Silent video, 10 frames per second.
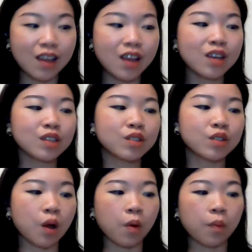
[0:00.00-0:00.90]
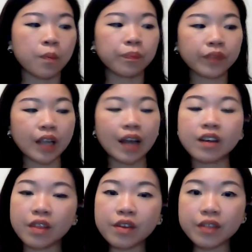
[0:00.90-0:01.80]
So
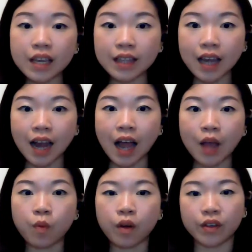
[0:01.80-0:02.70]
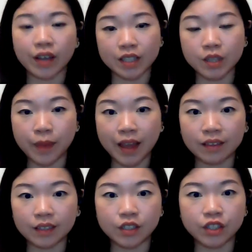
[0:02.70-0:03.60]
another thing that I want you guys to pay
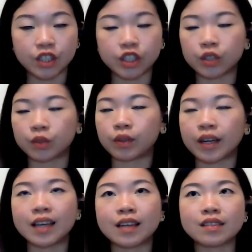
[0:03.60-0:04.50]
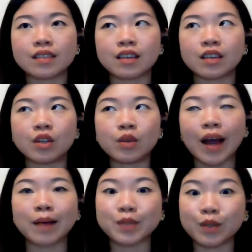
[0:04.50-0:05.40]
attention to is you
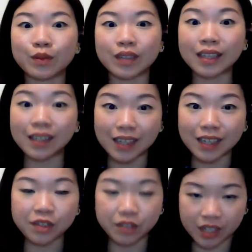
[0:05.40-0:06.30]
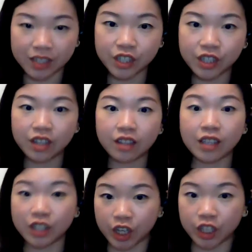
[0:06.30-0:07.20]
absolutely need to ditch the
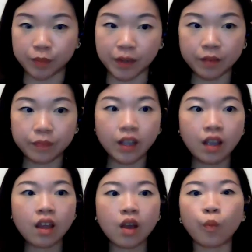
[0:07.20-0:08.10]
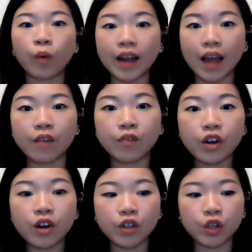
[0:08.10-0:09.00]
judgment. Whenever
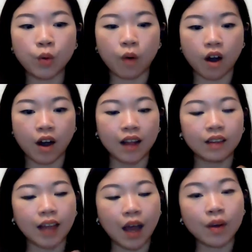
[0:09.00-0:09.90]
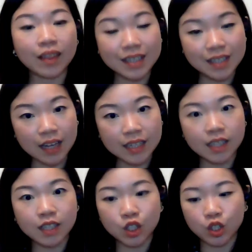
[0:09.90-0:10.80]
you are allowing these
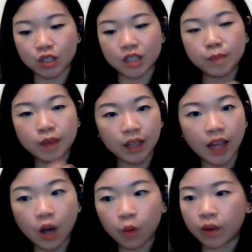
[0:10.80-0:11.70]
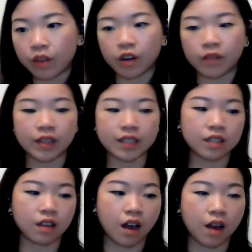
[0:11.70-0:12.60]
ideas to spill out, whether if it's
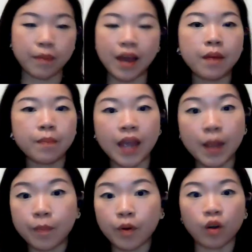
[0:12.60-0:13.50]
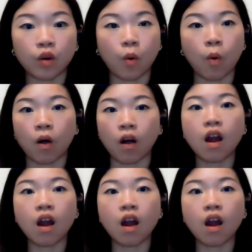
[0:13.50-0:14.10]
on pen and paper or